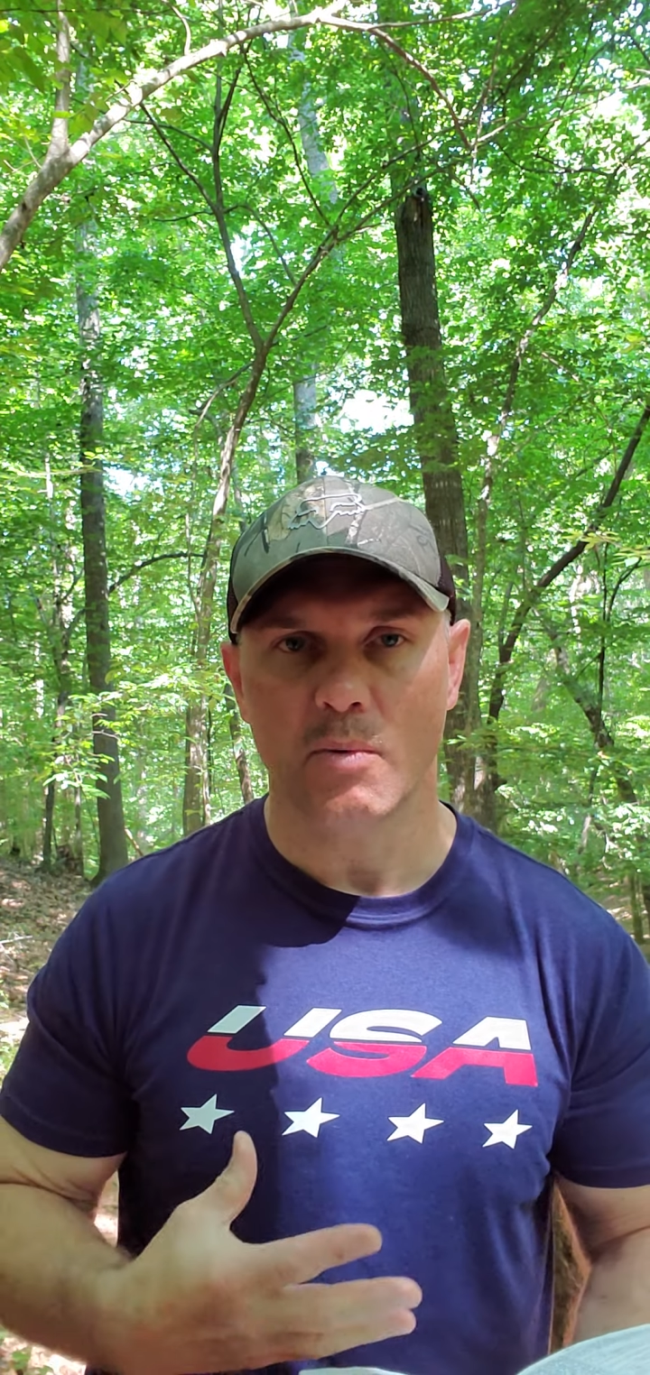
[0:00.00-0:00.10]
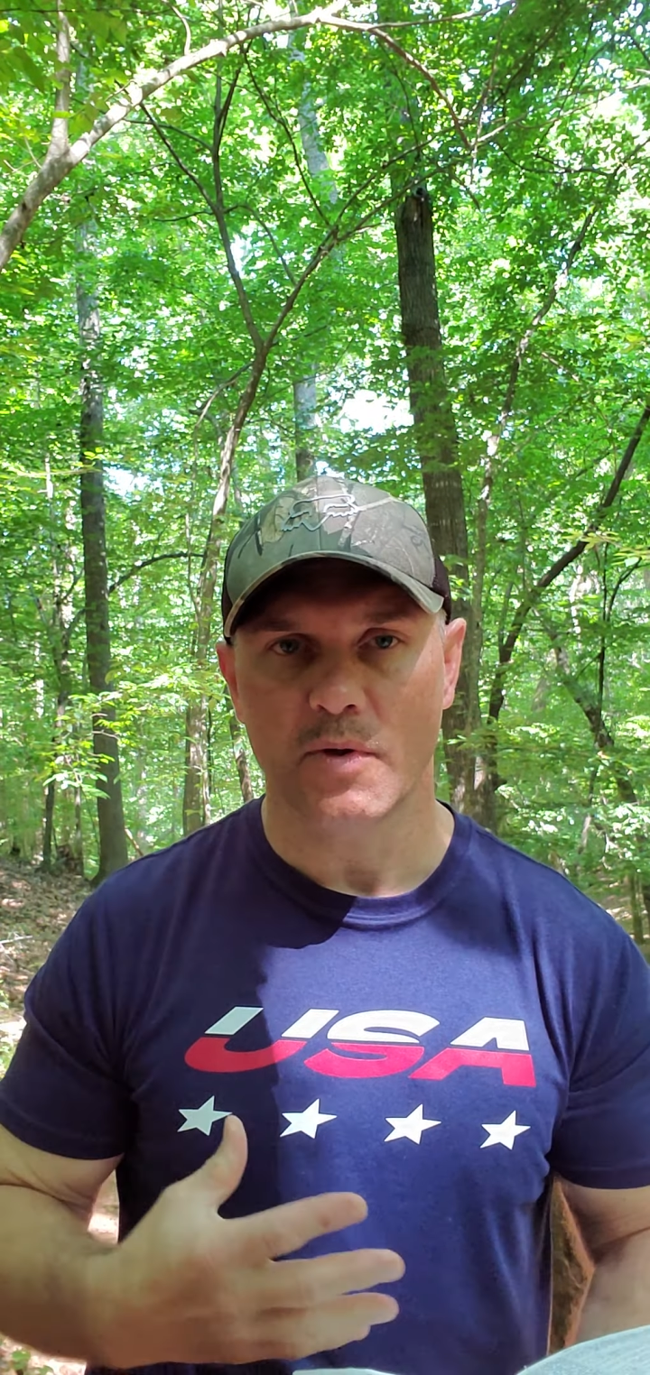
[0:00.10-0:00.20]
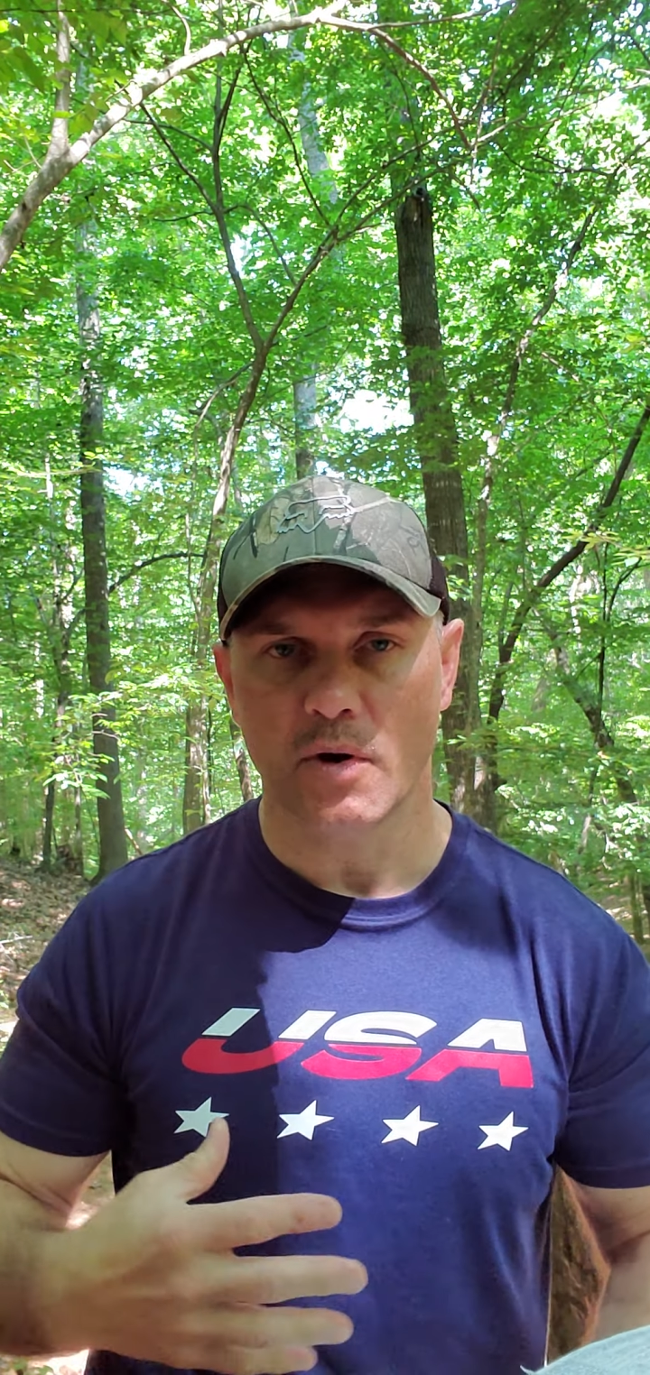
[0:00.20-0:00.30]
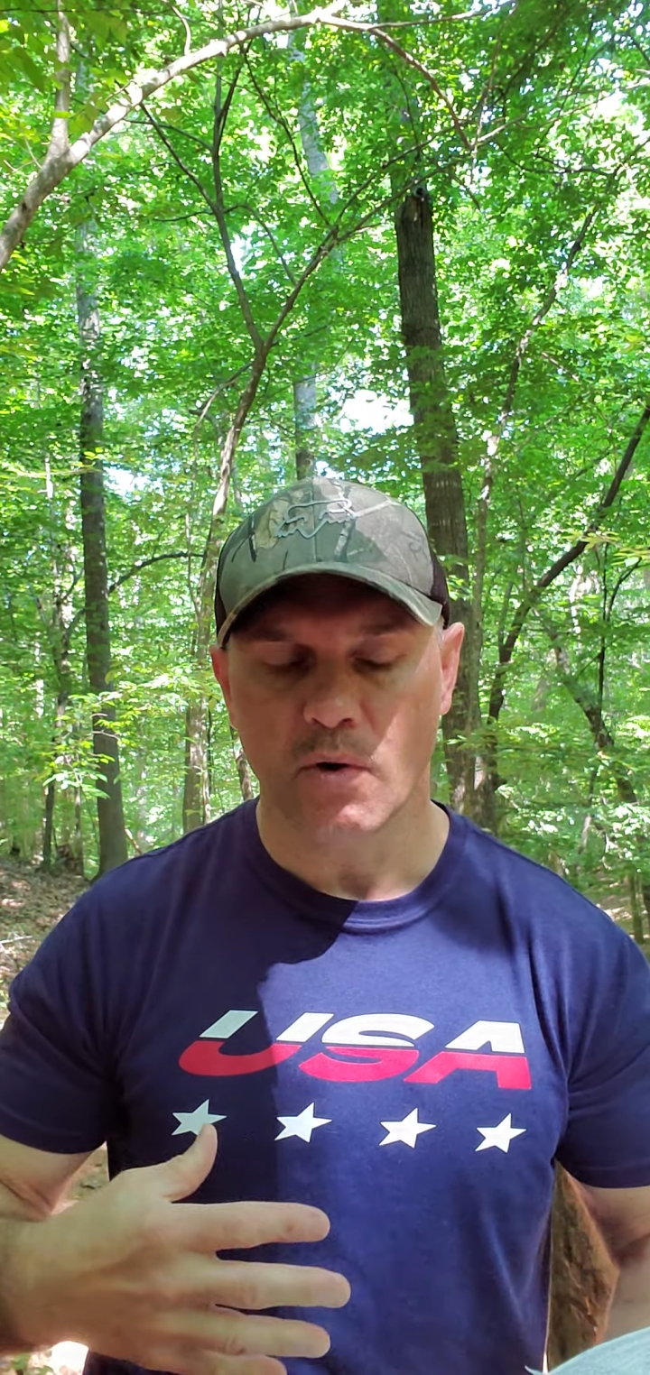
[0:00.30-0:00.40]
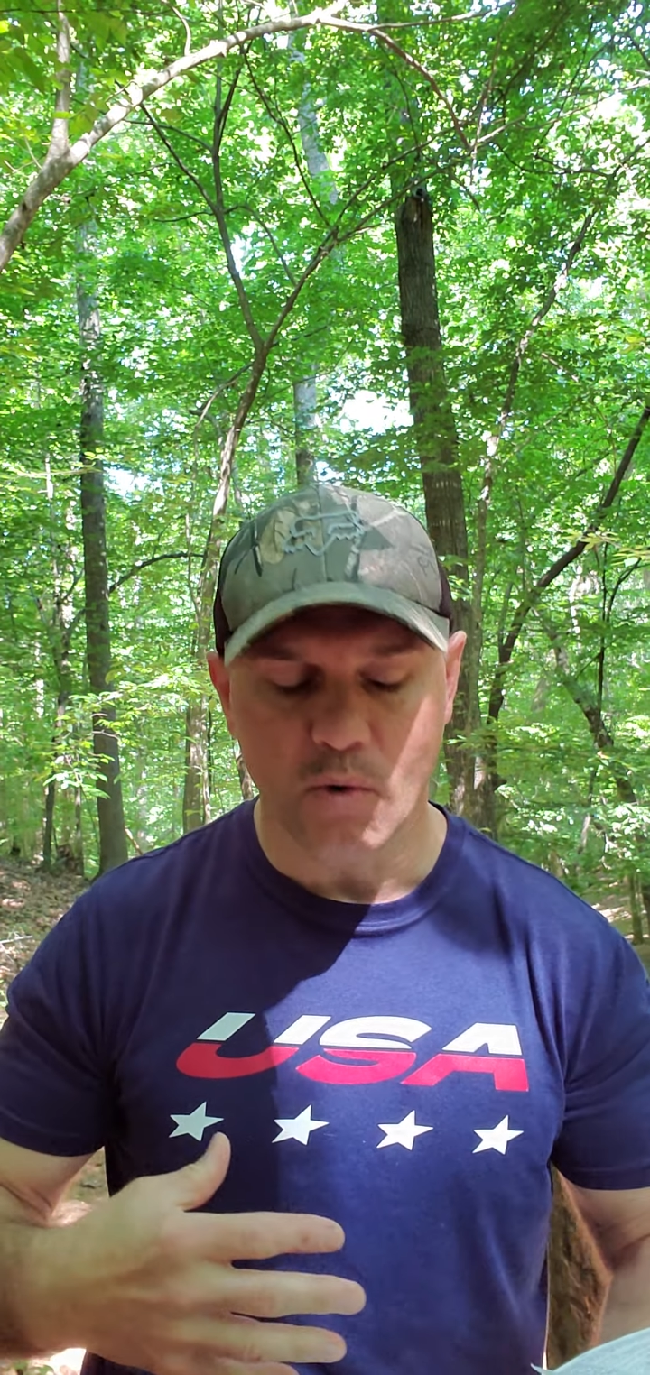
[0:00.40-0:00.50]
with
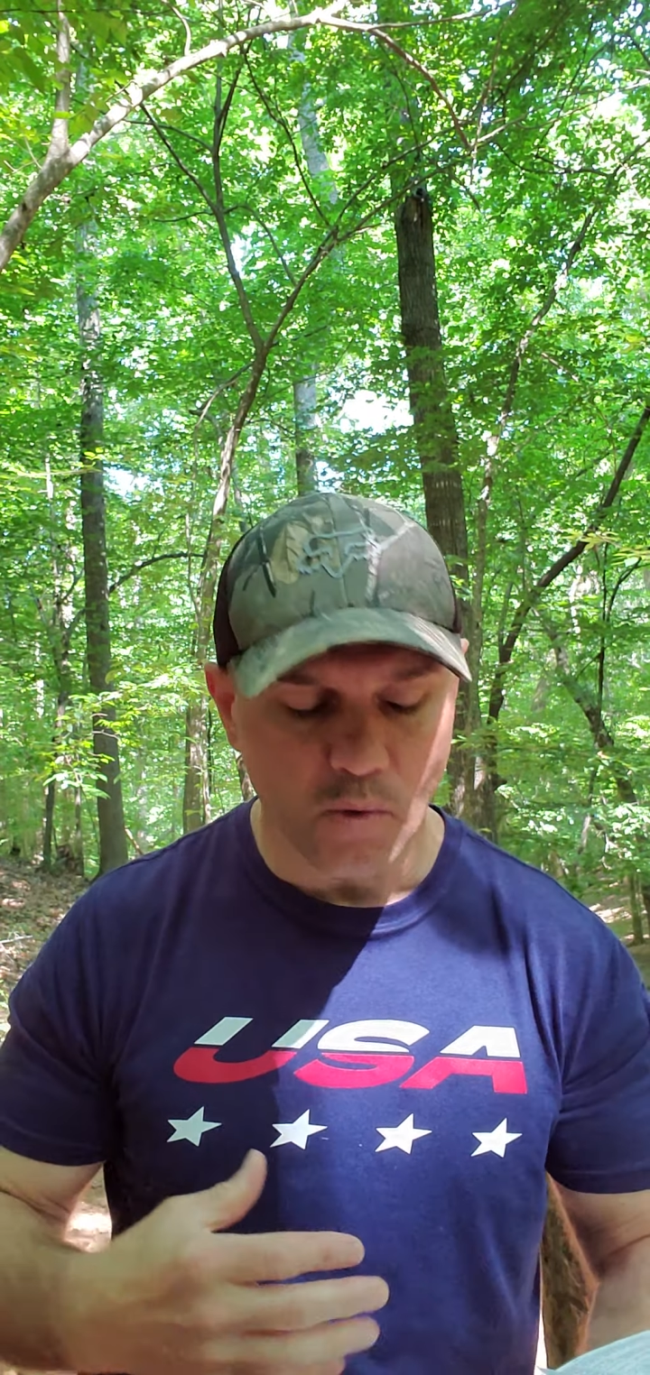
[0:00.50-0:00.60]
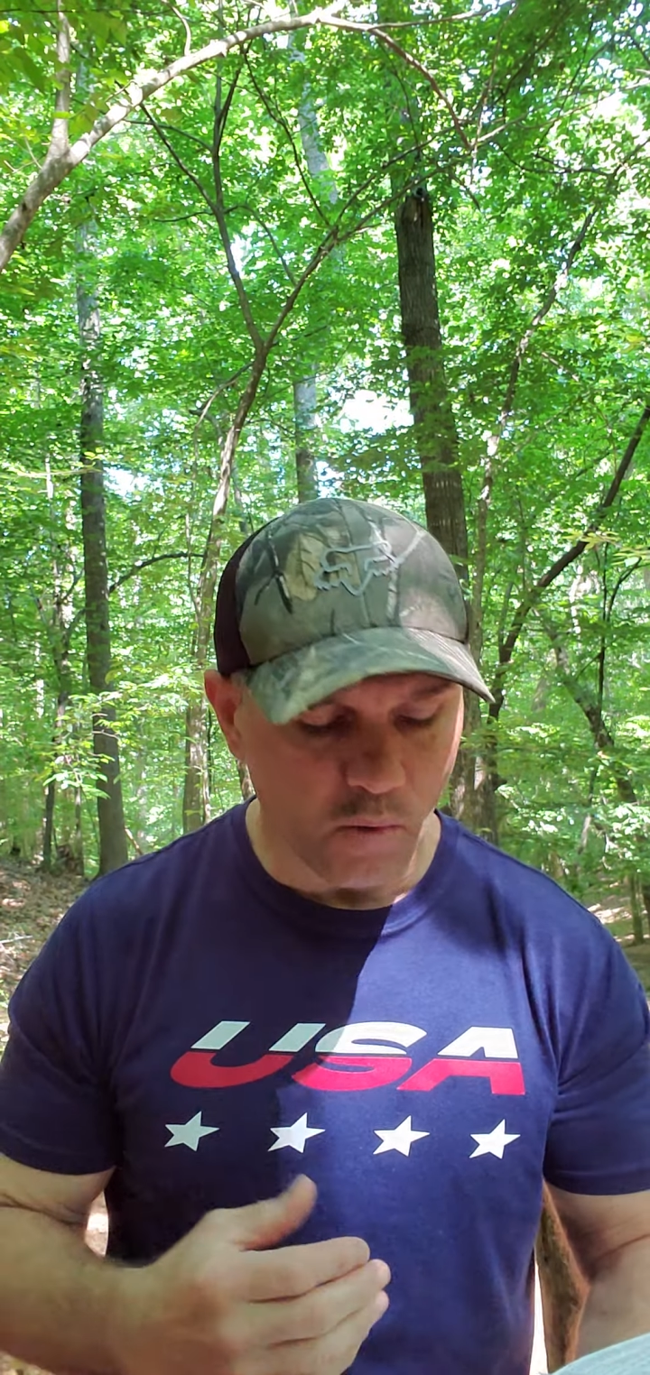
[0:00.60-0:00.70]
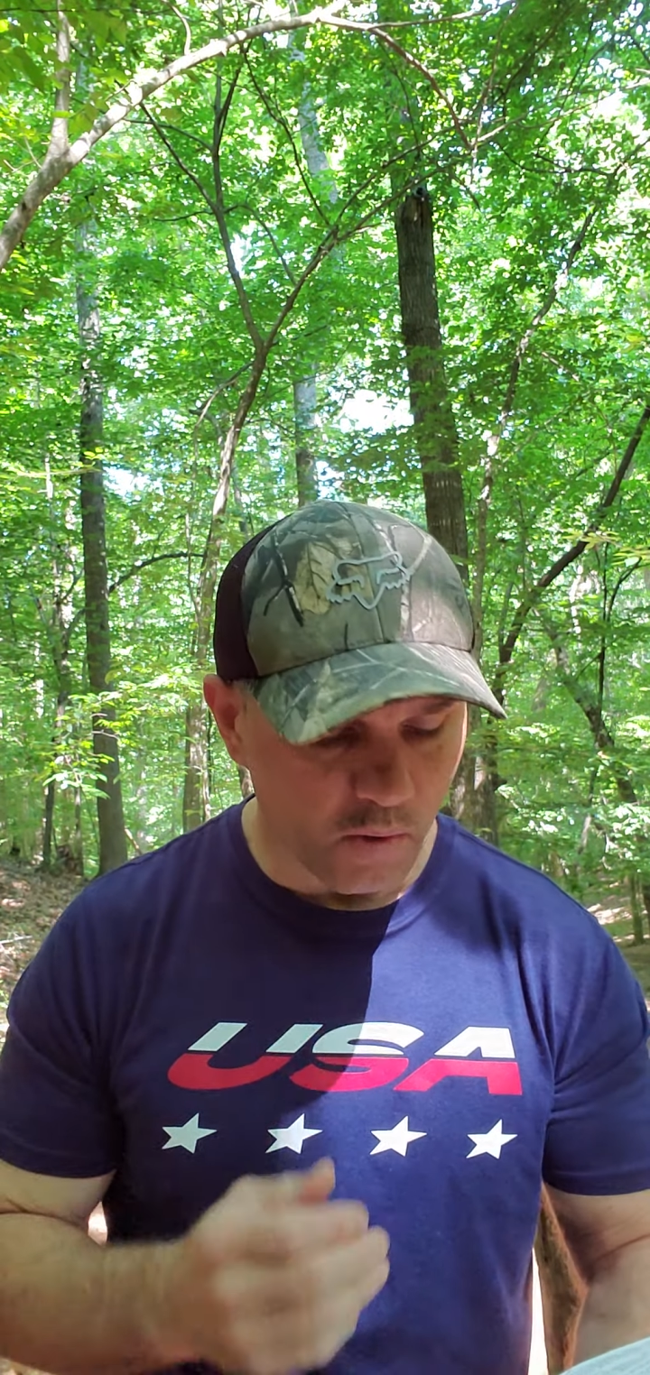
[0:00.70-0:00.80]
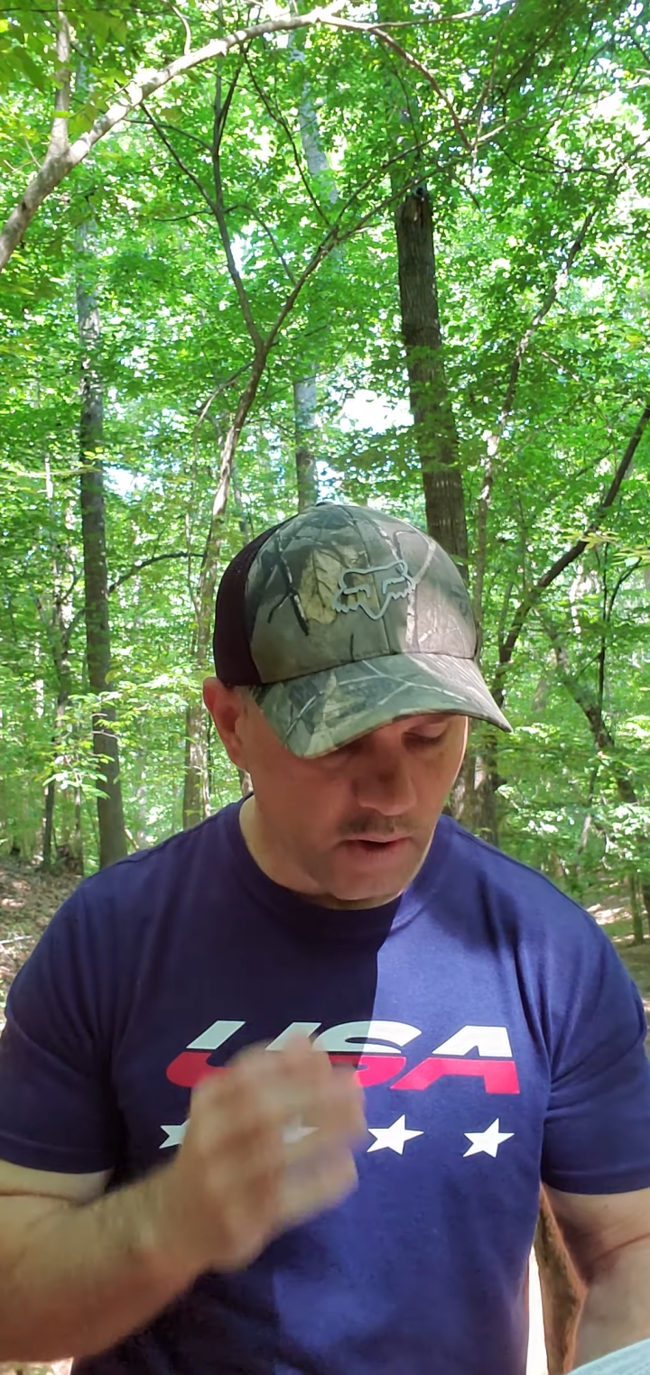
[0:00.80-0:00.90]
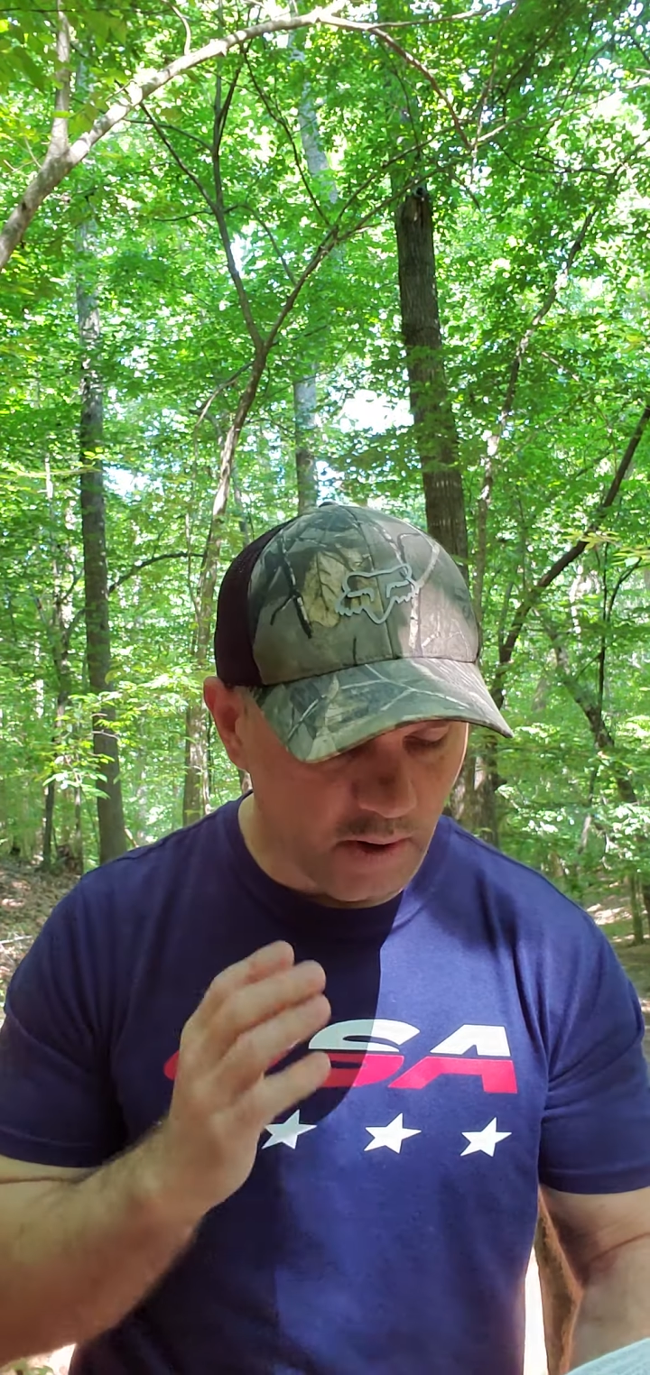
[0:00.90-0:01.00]
our whole